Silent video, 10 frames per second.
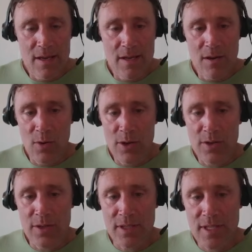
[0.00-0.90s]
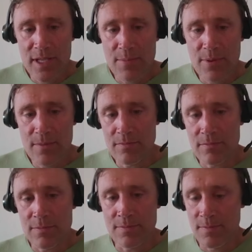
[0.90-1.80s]
Or you could keep
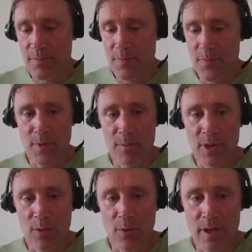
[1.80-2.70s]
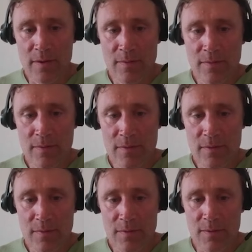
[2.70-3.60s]
the middle one
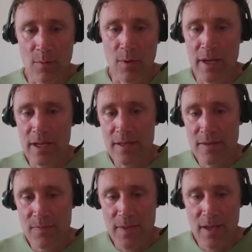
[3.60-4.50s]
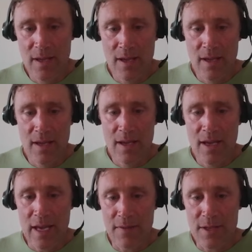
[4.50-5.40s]
if you wanted,
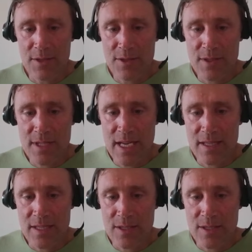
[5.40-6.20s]
and then you just take these